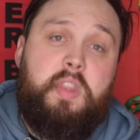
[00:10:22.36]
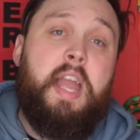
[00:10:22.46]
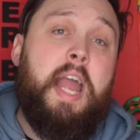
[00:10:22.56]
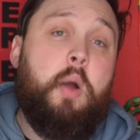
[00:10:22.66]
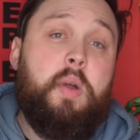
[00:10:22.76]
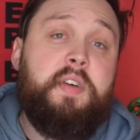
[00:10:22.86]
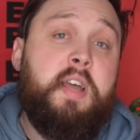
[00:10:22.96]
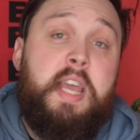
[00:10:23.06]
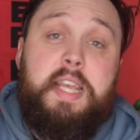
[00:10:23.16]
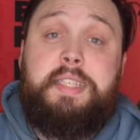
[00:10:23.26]
However,
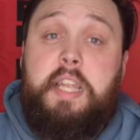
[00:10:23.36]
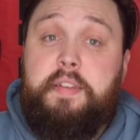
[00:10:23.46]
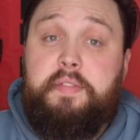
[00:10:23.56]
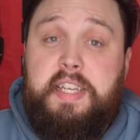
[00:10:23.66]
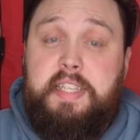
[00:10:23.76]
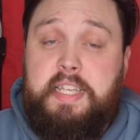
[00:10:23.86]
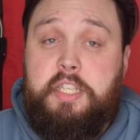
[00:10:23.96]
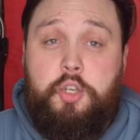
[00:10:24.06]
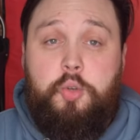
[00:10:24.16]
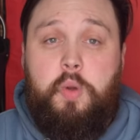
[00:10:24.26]
instead of needing
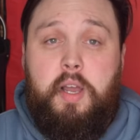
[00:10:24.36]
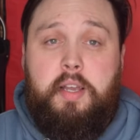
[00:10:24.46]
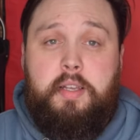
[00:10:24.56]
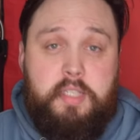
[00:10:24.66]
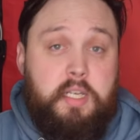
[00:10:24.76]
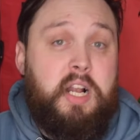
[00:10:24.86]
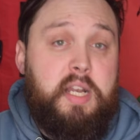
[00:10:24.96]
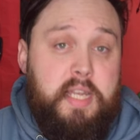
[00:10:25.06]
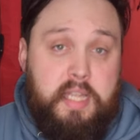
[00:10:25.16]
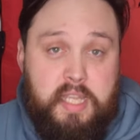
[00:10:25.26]
to sort of
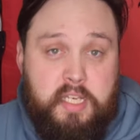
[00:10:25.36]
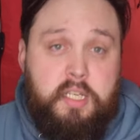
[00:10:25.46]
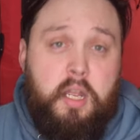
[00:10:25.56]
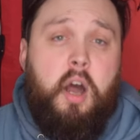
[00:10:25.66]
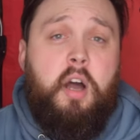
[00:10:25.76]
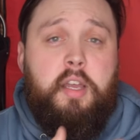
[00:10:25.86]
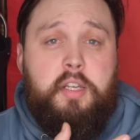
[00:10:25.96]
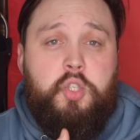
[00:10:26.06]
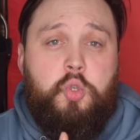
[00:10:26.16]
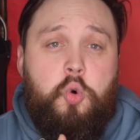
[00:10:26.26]
clear the entire
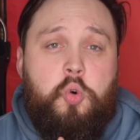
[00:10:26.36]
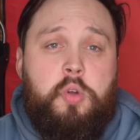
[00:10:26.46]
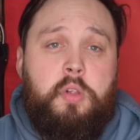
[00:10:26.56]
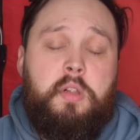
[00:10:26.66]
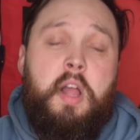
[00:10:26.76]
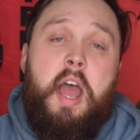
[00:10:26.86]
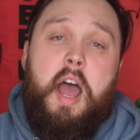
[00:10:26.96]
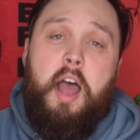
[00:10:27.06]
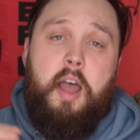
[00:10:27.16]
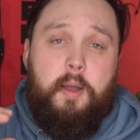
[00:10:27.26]
snorkel
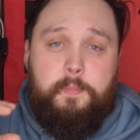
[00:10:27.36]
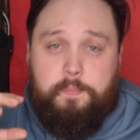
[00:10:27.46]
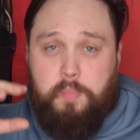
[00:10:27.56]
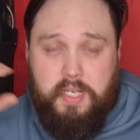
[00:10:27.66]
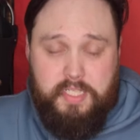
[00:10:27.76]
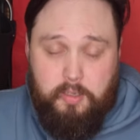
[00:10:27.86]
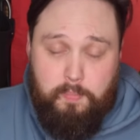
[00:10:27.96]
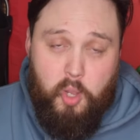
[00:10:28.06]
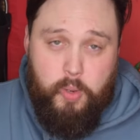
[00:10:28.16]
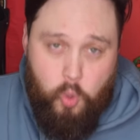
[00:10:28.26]
by sort of
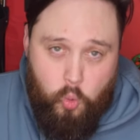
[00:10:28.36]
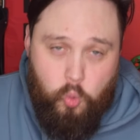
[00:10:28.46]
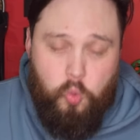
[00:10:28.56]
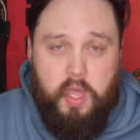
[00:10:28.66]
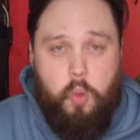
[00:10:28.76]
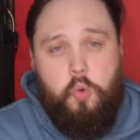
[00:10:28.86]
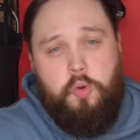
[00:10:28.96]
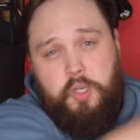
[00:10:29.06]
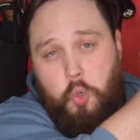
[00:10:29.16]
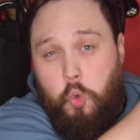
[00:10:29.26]
blowing all that
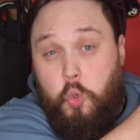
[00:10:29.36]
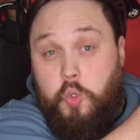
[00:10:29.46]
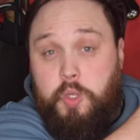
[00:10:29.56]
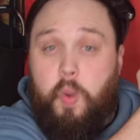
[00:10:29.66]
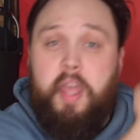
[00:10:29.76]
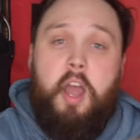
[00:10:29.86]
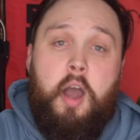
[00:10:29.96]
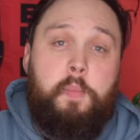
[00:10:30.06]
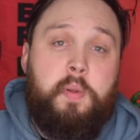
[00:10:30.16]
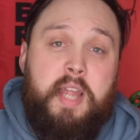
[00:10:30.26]
water all the way
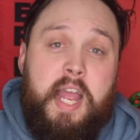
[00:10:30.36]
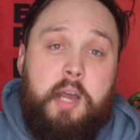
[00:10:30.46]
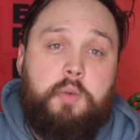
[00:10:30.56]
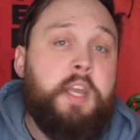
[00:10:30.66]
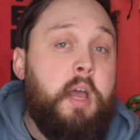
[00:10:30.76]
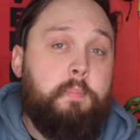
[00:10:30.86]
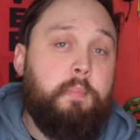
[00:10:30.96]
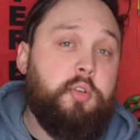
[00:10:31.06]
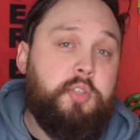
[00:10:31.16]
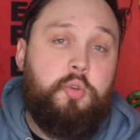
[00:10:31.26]
up and out,
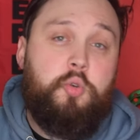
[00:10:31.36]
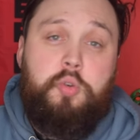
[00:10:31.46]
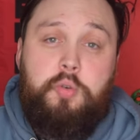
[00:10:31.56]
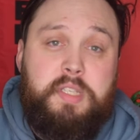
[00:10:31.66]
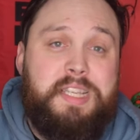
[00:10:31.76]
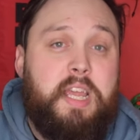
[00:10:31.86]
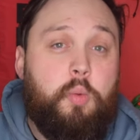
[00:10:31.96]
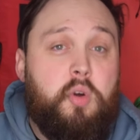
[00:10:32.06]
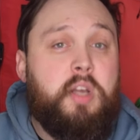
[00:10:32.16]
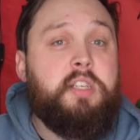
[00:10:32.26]
most snorkels today
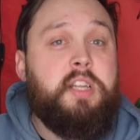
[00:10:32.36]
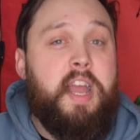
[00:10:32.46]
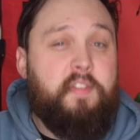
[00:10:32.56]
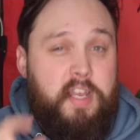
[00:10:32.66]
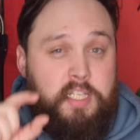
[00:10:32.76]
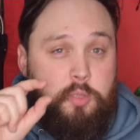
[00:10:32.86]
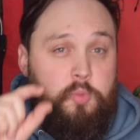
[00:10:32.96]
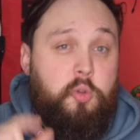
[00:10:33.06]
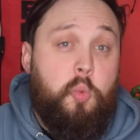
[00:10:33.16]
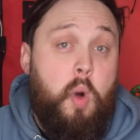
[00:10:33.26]
will actually have a
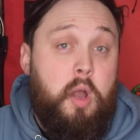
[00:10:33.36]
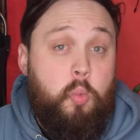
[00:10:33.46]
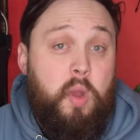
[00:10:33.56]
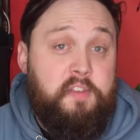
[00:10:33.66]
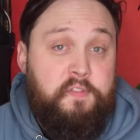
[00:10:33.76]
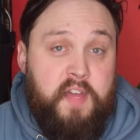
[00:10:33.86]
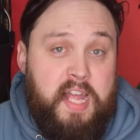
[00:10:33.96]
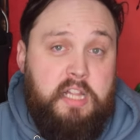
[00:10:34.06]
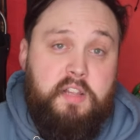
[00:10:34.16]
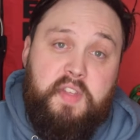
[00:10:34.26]
small one-way
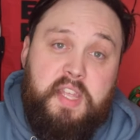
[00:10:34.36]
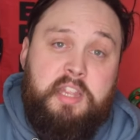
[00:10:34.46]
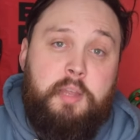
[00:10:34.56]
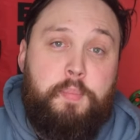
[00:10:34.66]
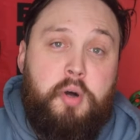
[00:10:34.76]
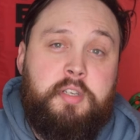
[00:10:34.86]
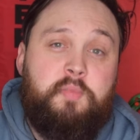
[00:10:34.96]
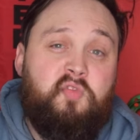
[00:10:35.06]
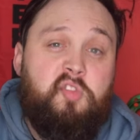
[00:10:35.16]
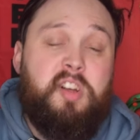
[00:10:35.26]
valve in the
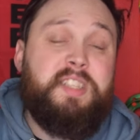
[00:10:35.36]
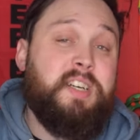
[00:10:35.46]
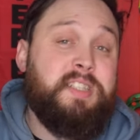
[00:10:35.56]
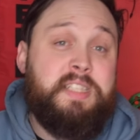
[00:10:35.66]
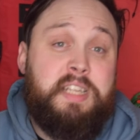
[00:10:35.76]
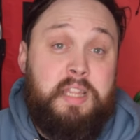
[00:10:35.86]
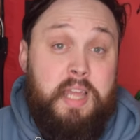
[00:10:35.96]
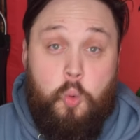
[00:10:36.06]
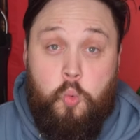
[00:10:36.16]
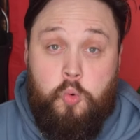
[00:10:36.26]
bottom right underneath
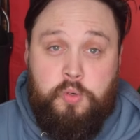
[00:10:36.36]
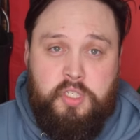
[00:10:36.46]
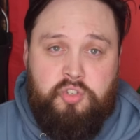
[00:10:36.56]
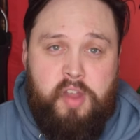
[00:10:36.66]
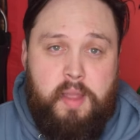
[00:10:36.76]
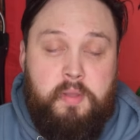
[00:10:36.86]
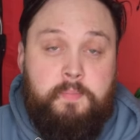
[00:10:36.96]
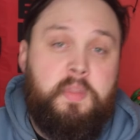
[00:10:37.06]
that water trap.